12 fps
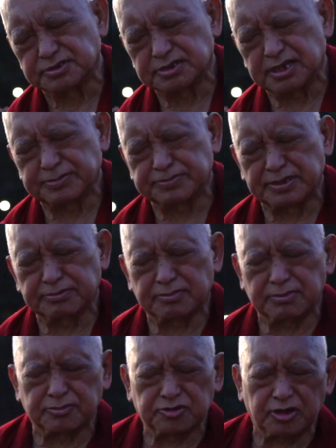they
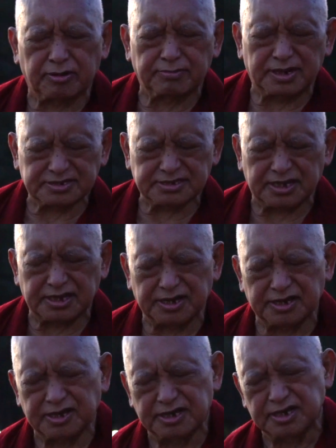being your
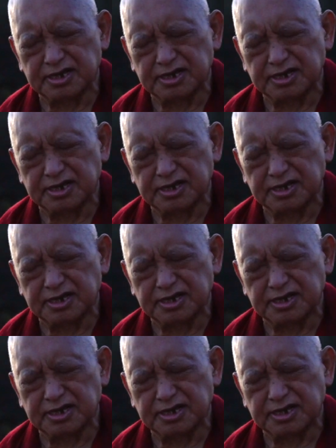mother.